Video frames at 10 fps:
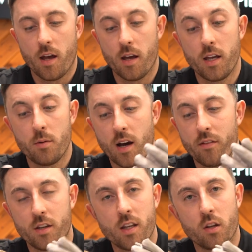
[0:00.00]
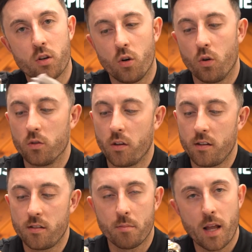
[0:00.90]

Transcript: Here we have a yellow gold, and this is a